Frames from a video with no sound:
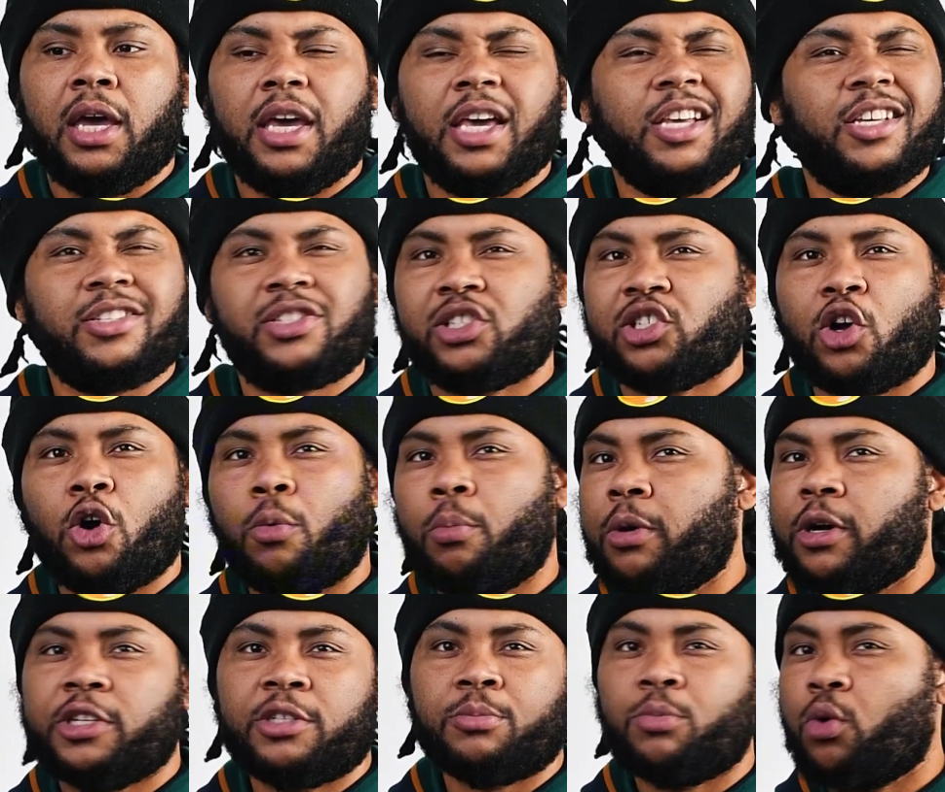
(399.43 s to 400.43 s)
it's so
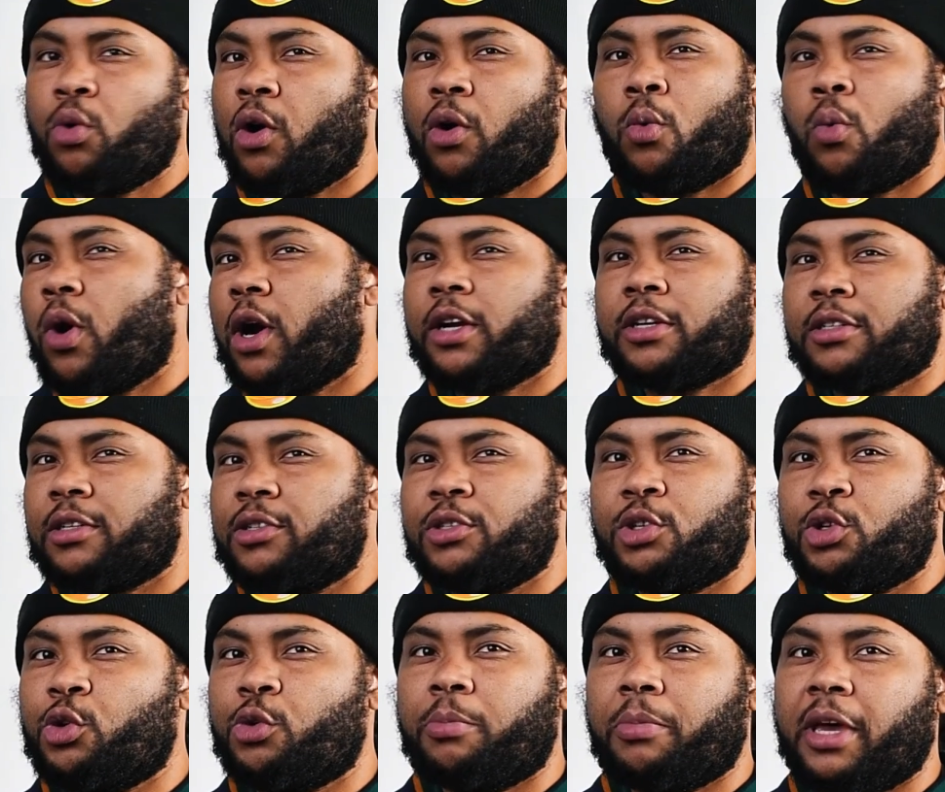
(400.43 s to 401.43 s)
much more work to
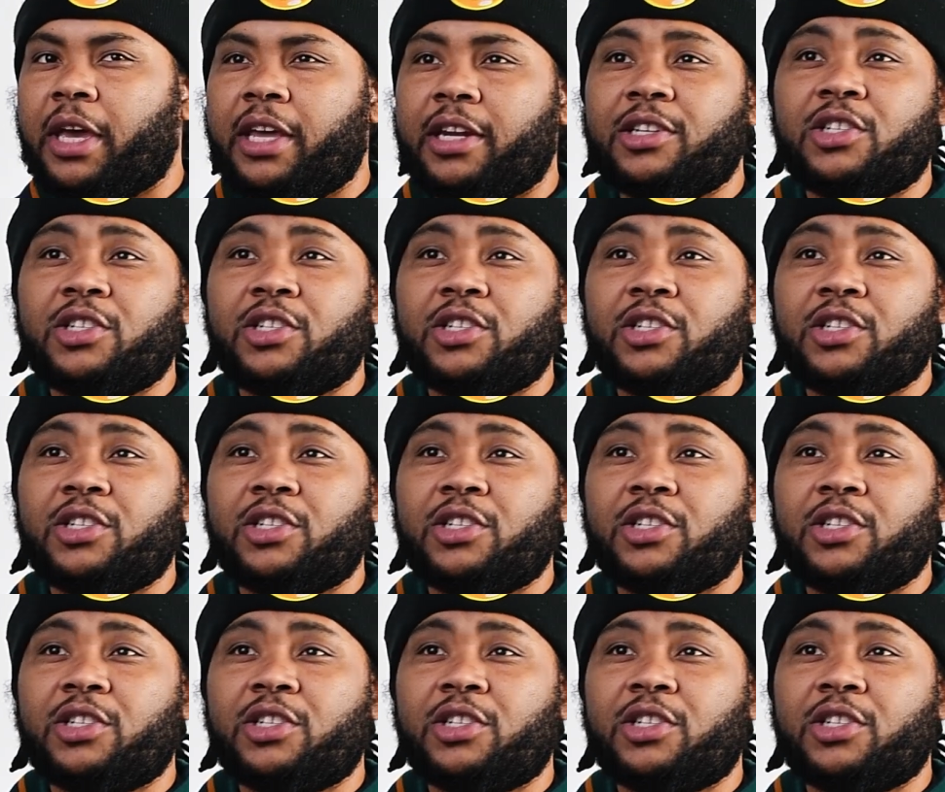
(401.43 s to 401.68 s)
do, man.